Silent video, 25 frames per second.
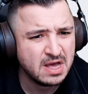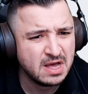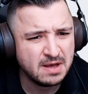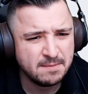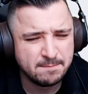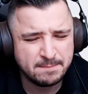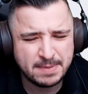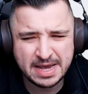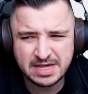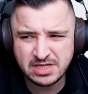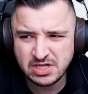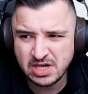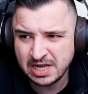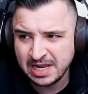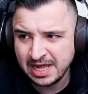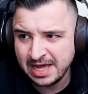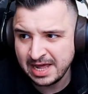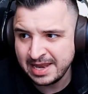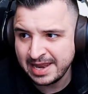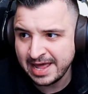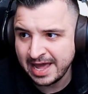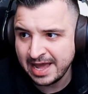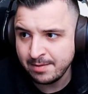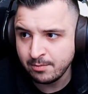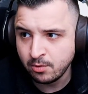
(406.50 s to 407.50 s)
basically a
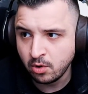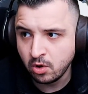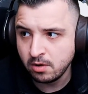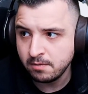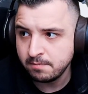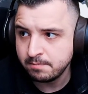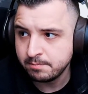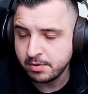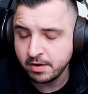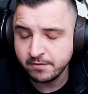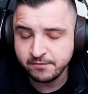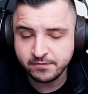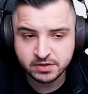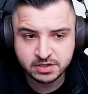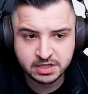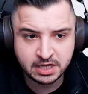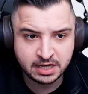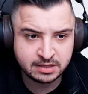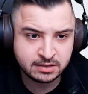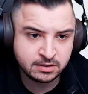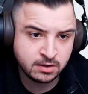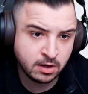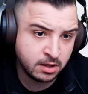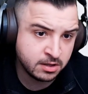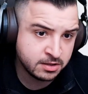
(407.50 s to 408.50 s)
Namor, but for
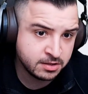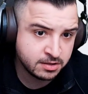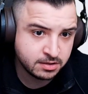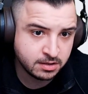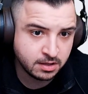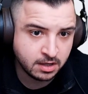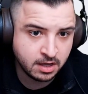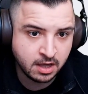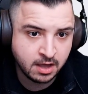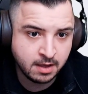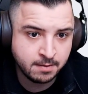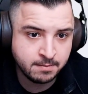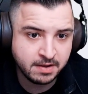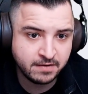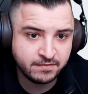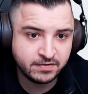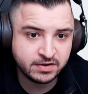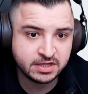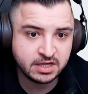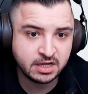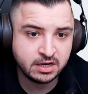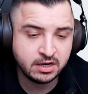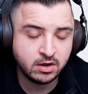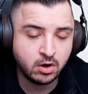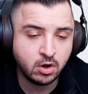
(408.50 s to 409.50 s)
six costs. Um, if
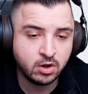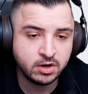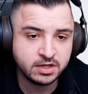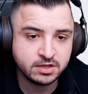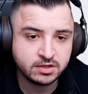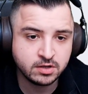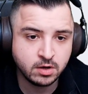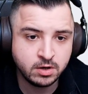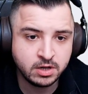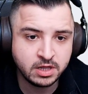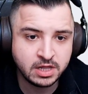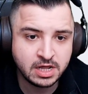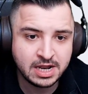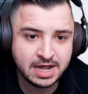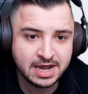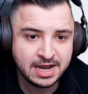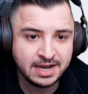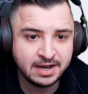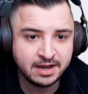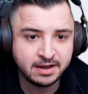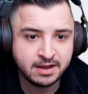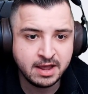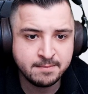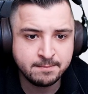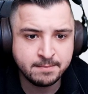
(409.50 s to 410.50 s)
it's in, on its own in the
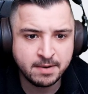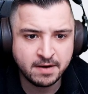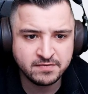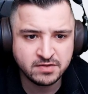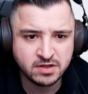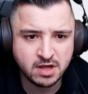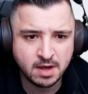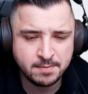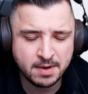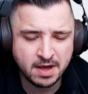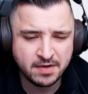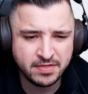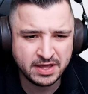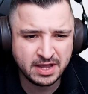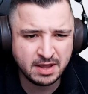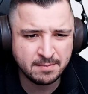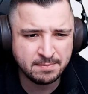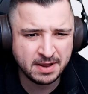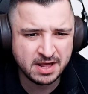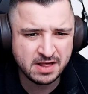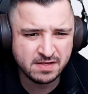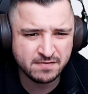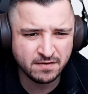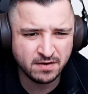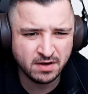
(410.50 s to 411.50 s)
lane, it buffs up. I think it
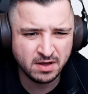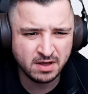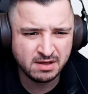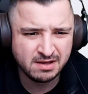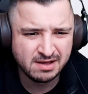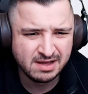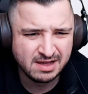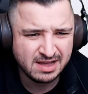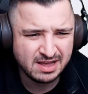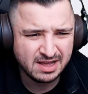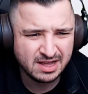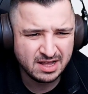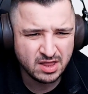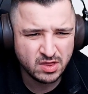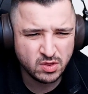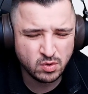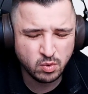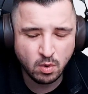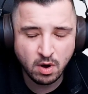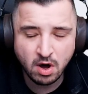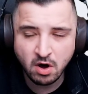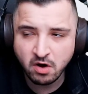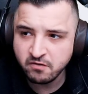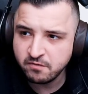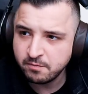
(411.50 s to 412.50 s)
plays for
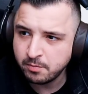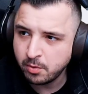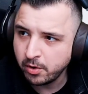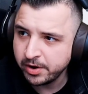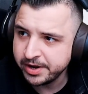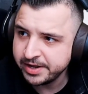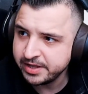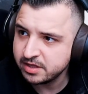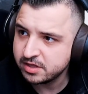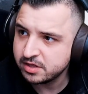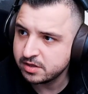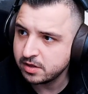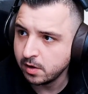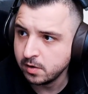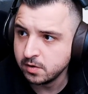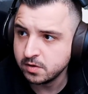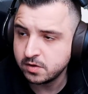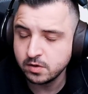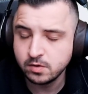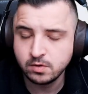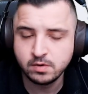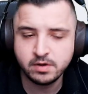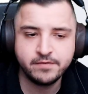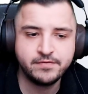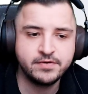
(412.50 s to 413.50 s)
12 points
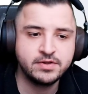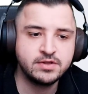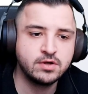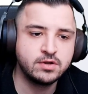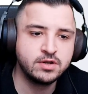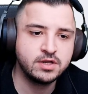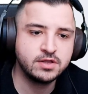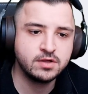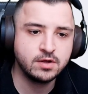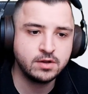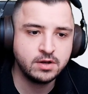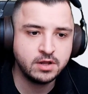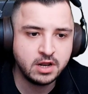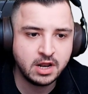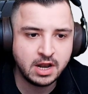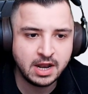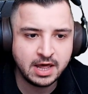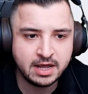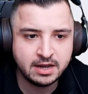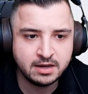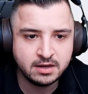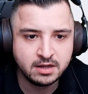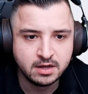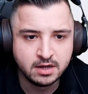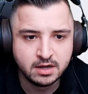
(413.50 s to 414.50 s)
total if it's on its own in the
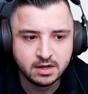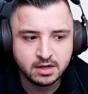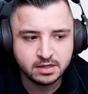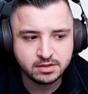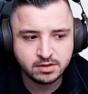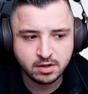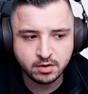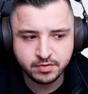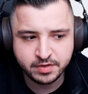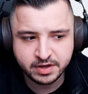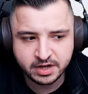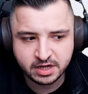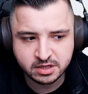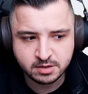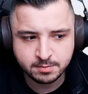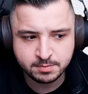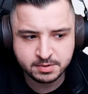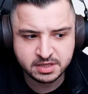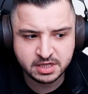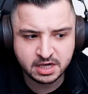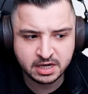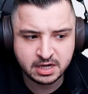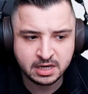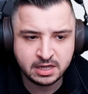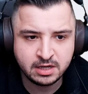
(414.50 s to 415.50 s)
lane. Don't think it's a
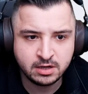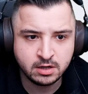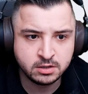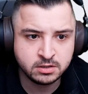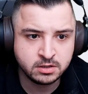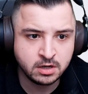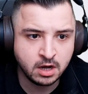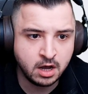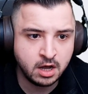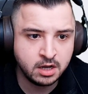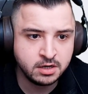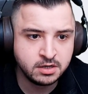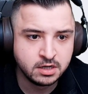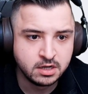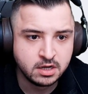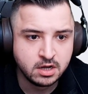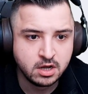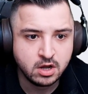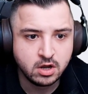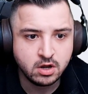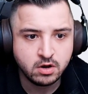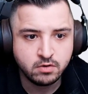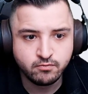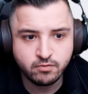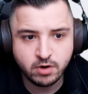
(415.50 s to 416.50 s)
particularly good card.
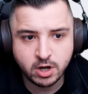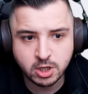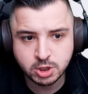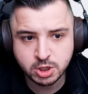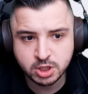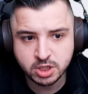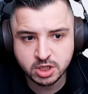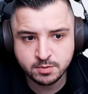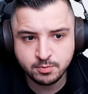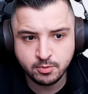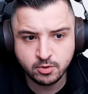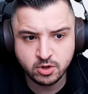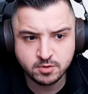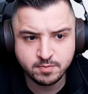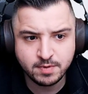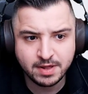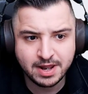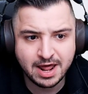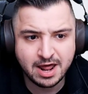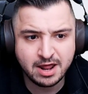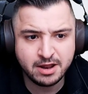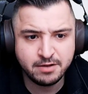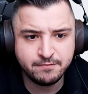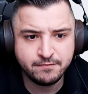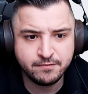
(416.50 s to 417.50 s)
Russian sport's been
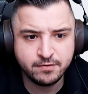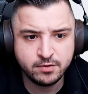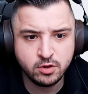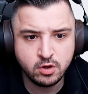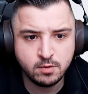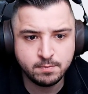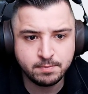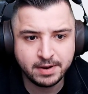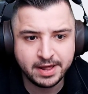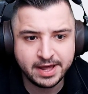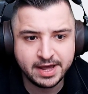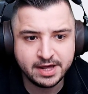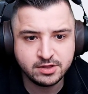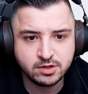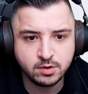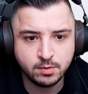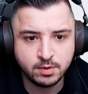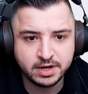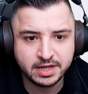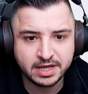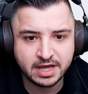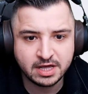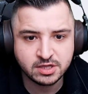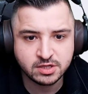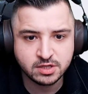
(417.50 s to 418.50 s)
added for new players who
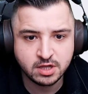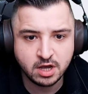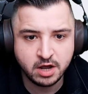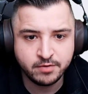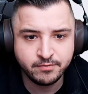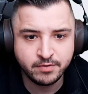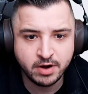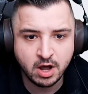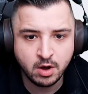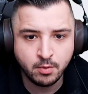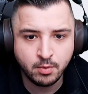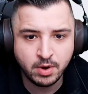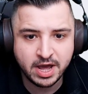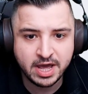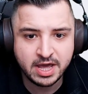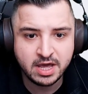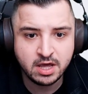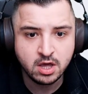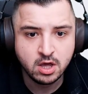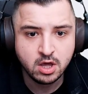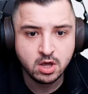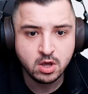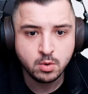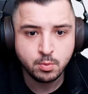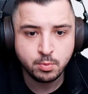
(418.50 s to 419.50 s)
want to get started right away.
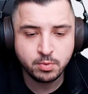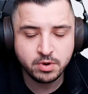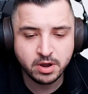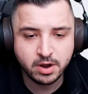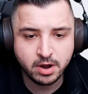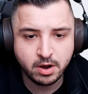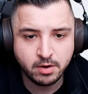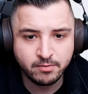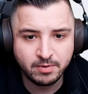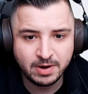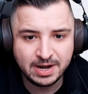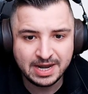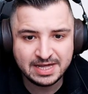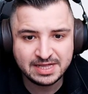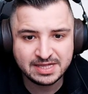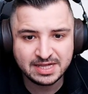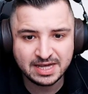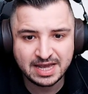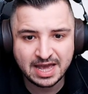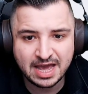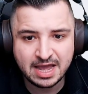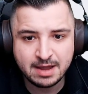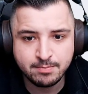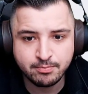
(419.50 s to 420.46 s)
We are releasing a